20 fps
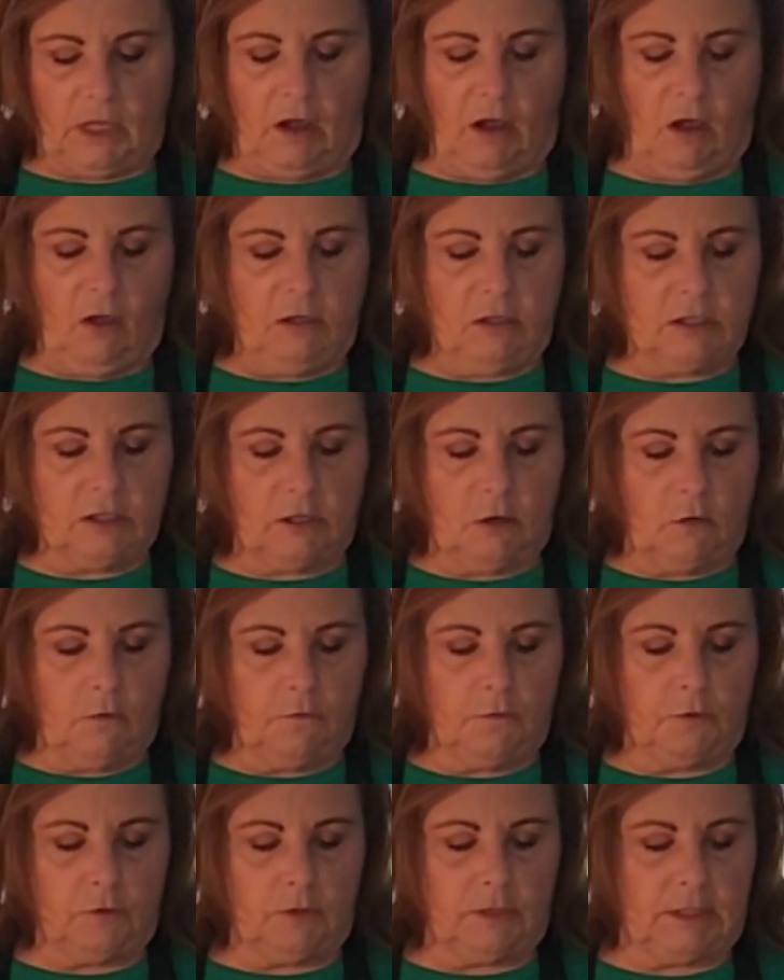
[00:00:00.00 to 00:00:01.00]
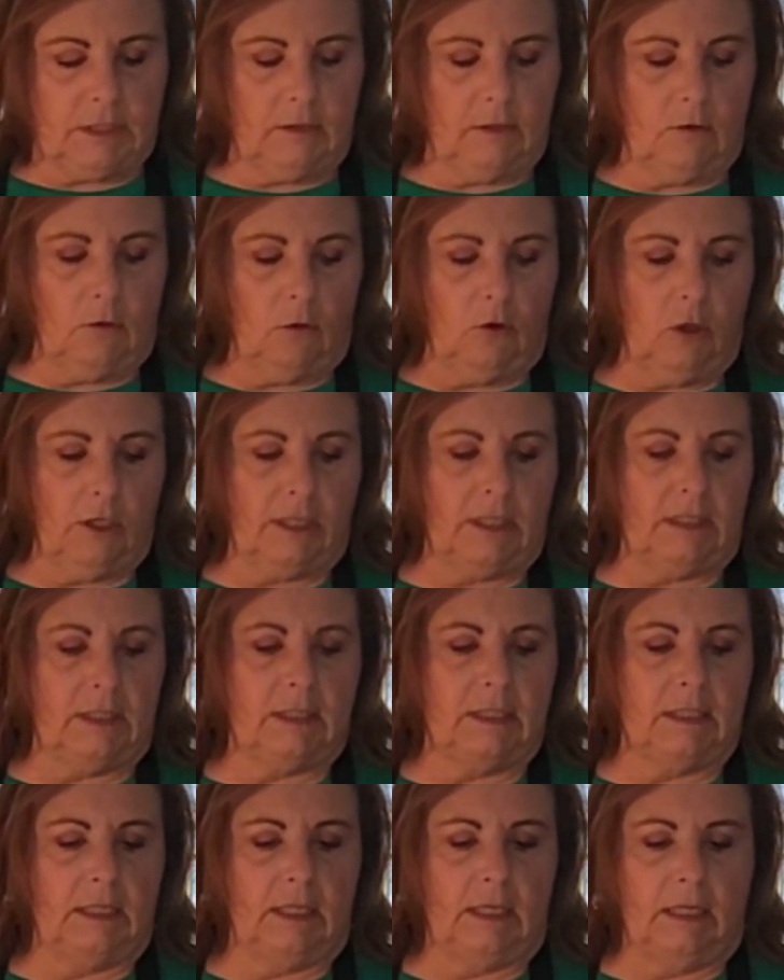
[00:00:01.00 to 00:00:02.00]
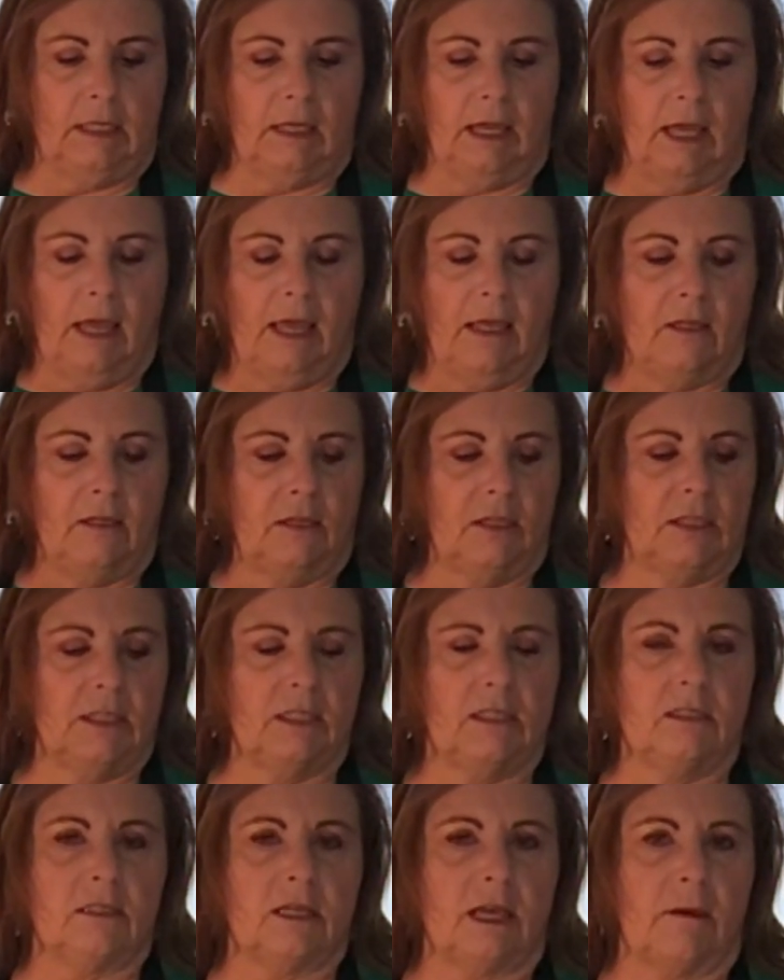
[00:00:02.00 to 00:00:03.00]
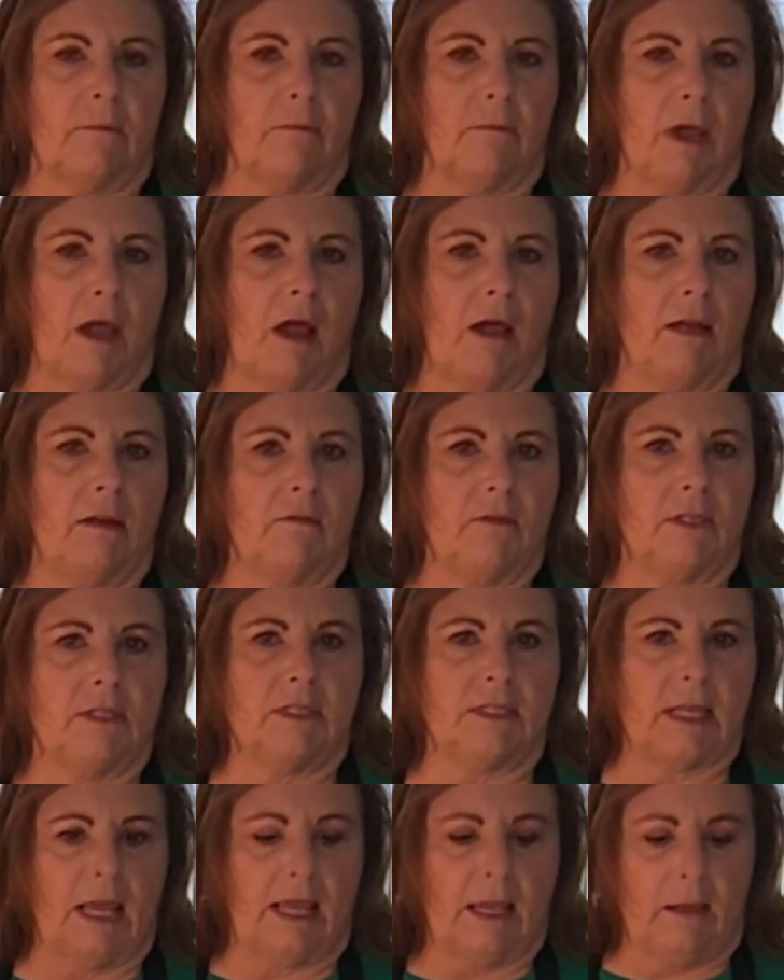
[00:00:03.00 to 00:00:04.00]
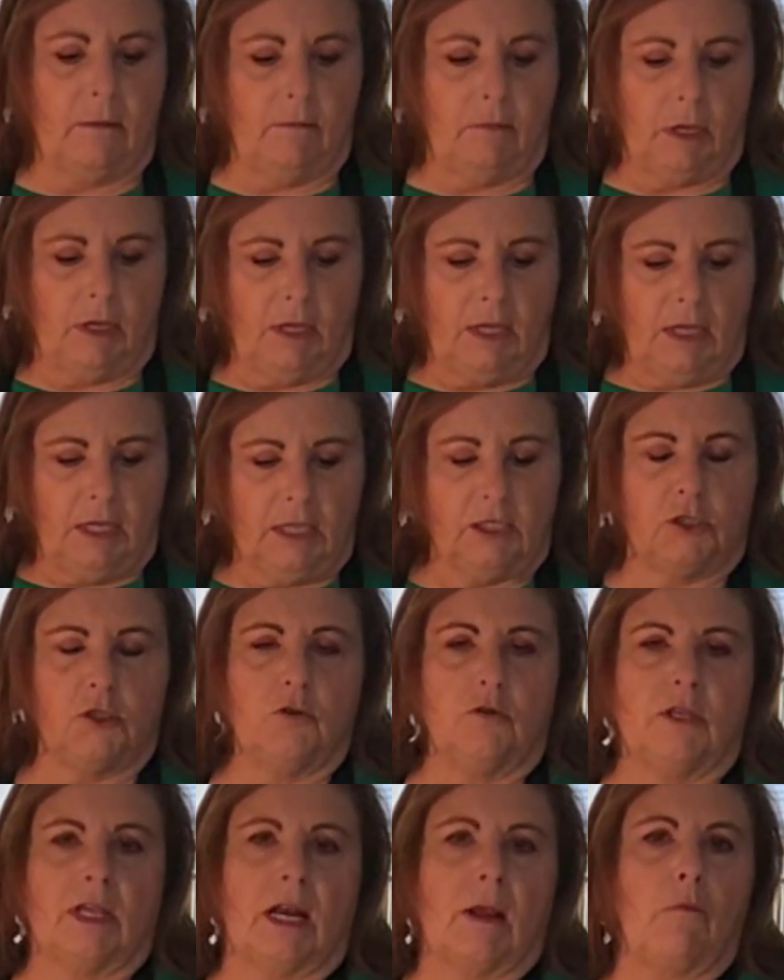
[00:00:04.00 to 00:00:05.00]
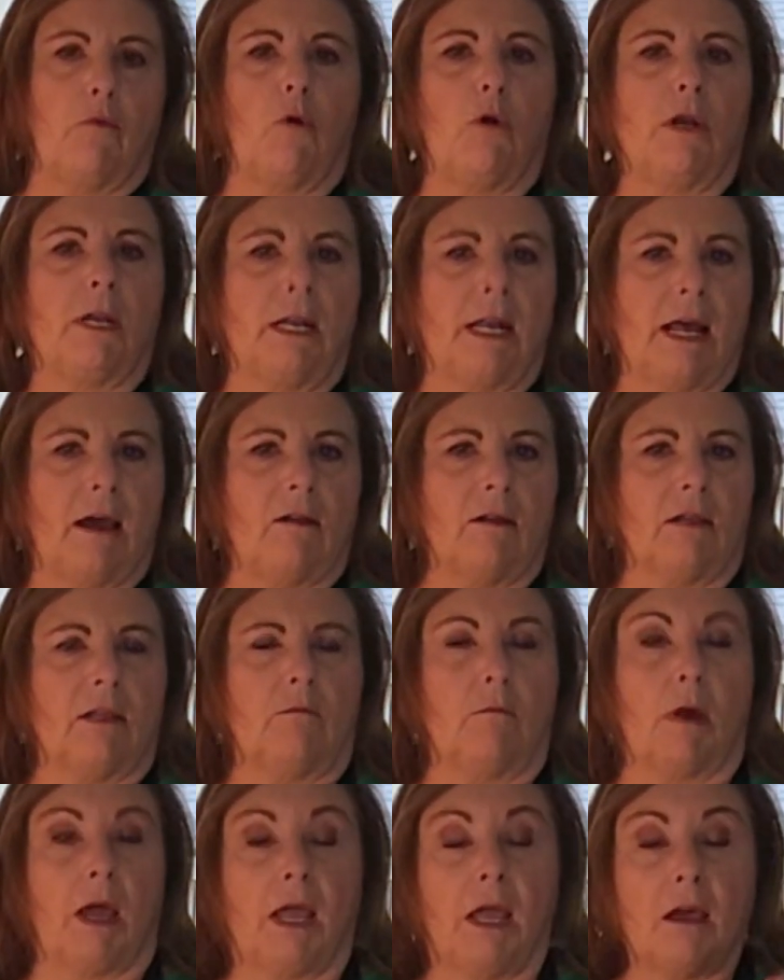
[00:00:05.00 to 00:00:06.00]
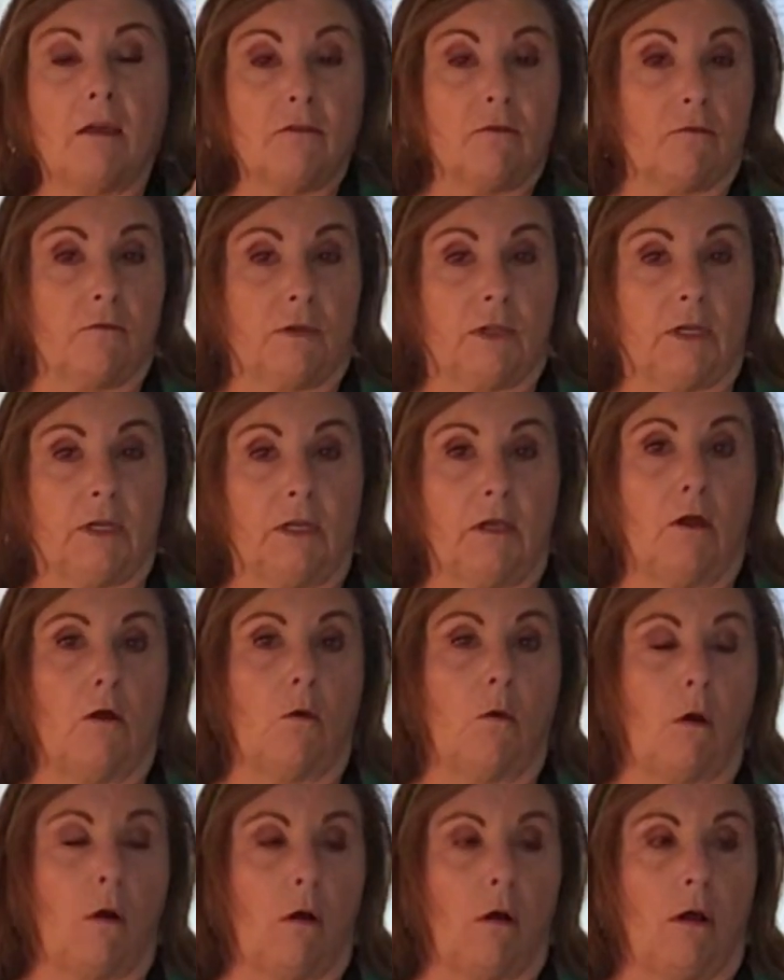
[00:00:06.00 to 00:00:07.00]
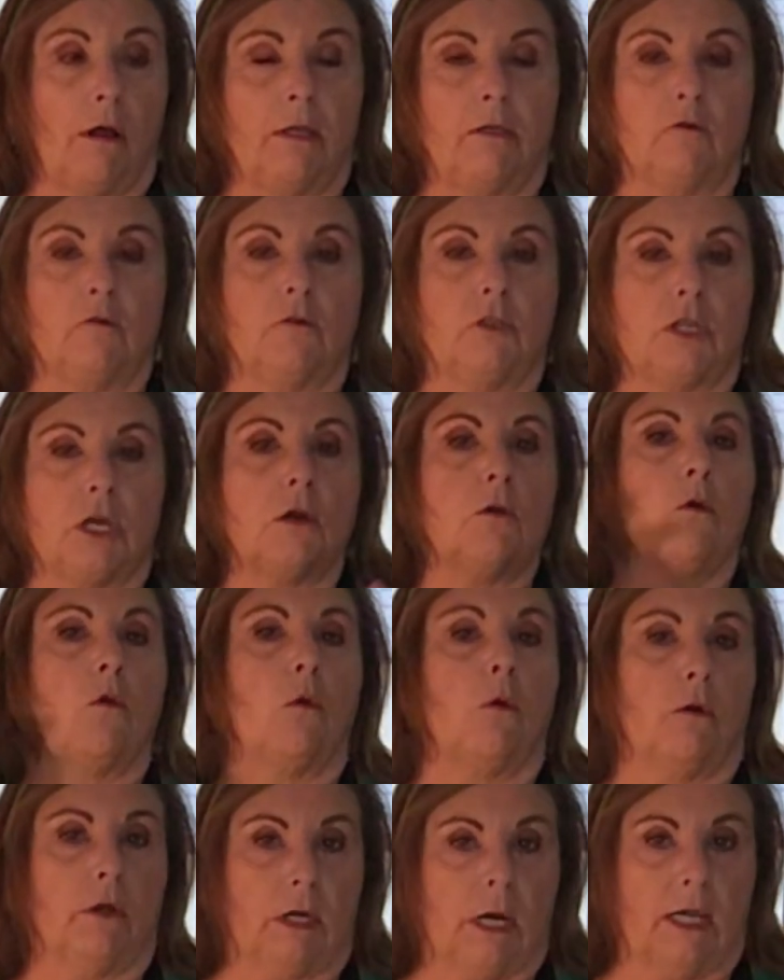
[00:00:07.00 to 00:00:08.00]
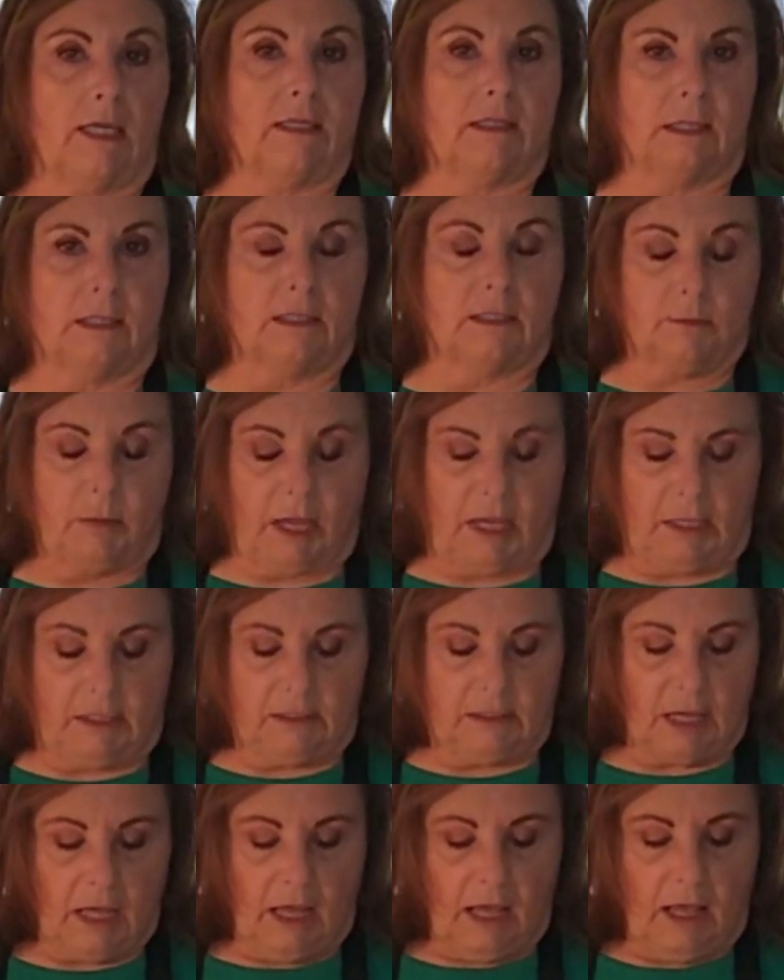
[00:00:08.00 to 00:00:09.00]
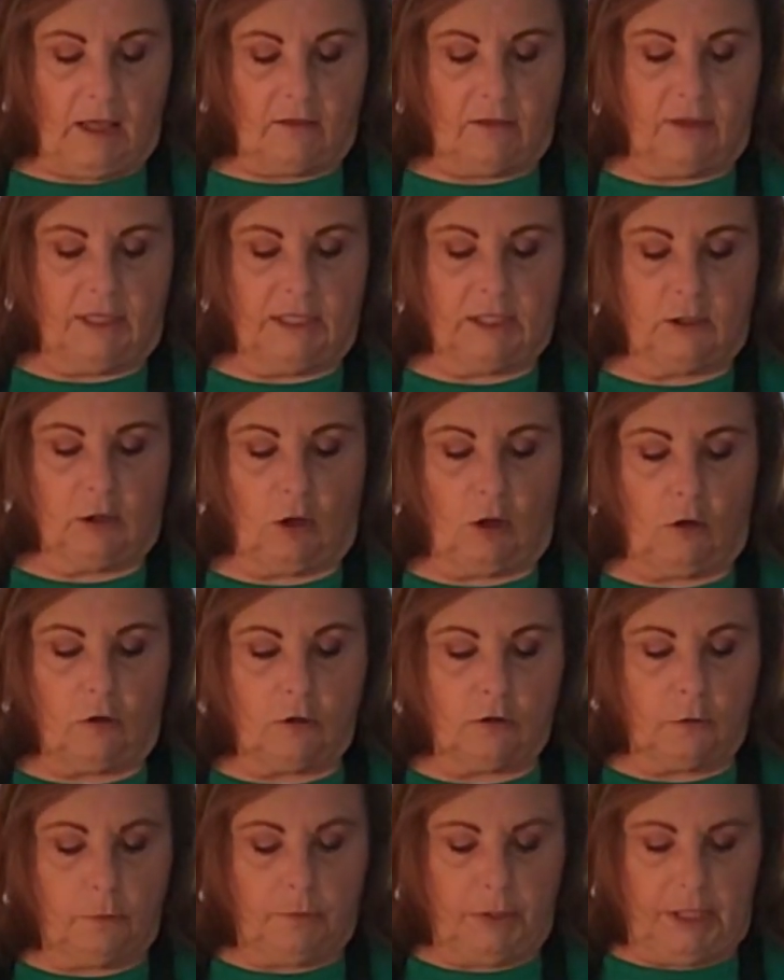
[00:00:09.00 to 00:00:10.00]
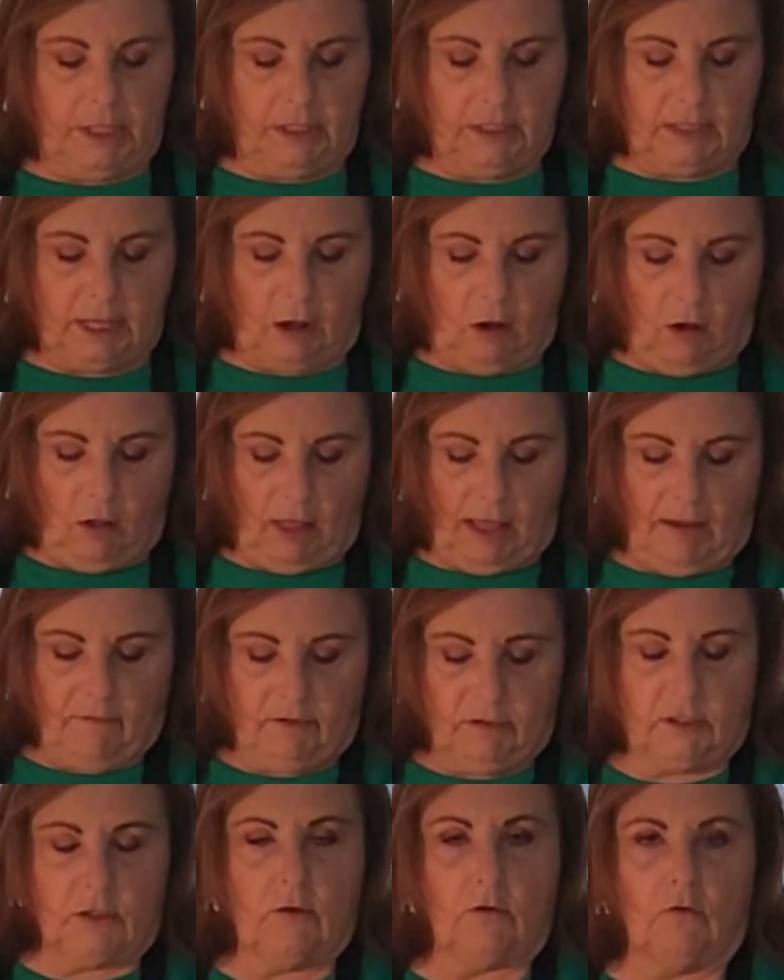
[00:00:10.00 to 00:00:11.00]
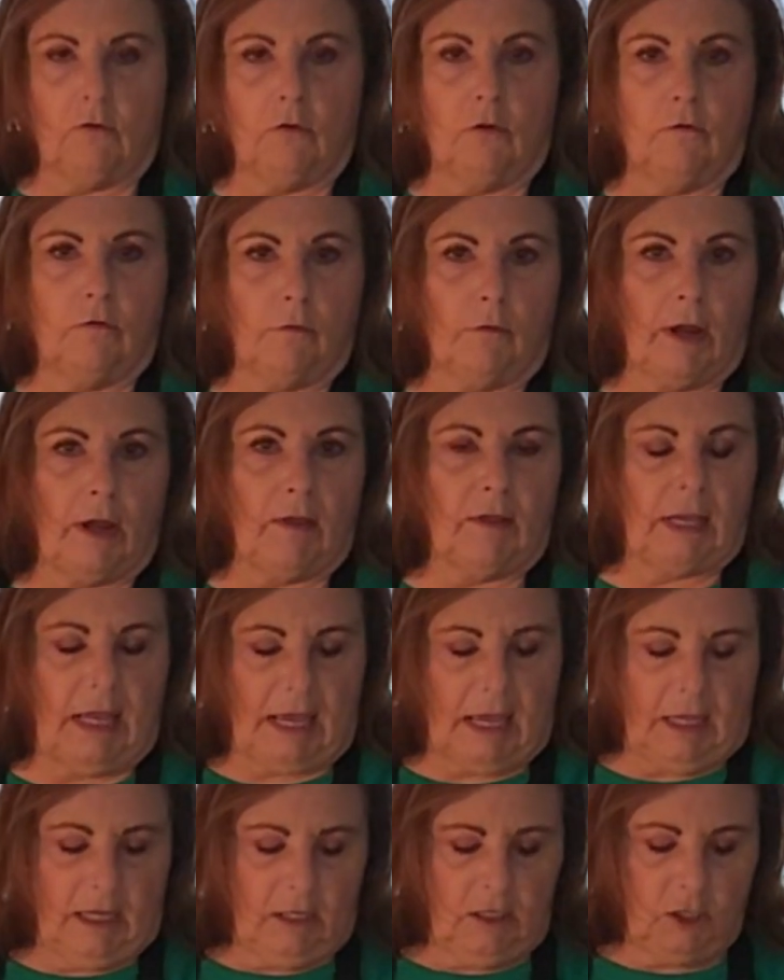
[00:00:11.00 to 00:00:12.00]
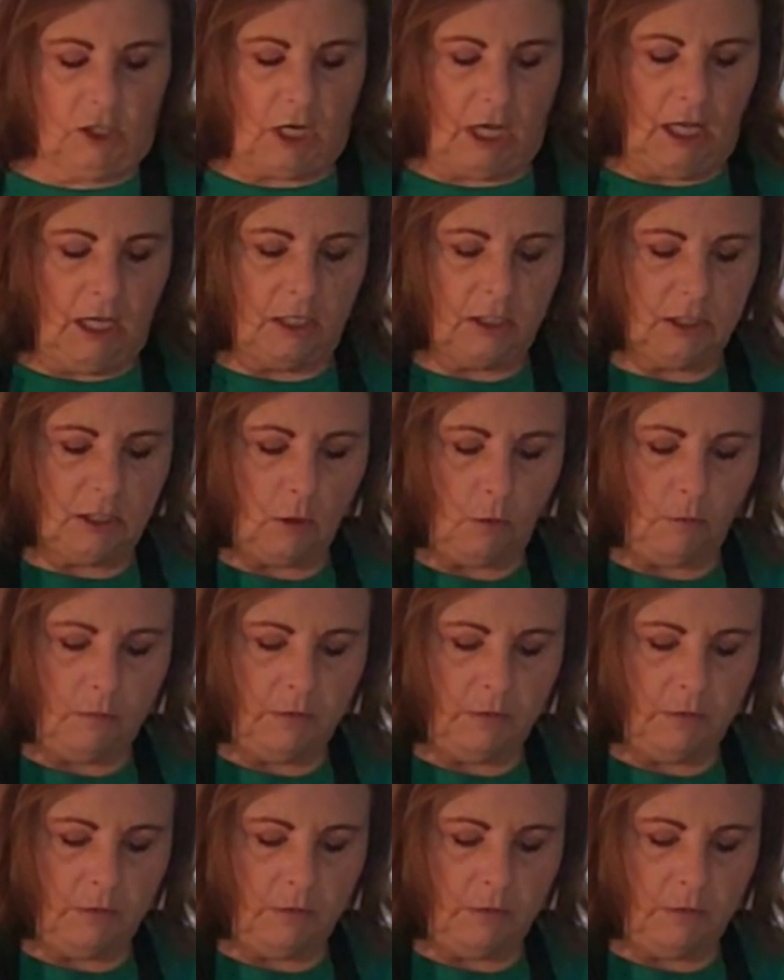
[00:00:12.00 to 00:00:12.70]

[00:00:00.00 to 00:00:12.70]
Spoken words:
Also, if you'll look and see, this is kind of the same issue that I pointed out in my other video on your general organizing space. These larger bins, they all have this groove around the edge, so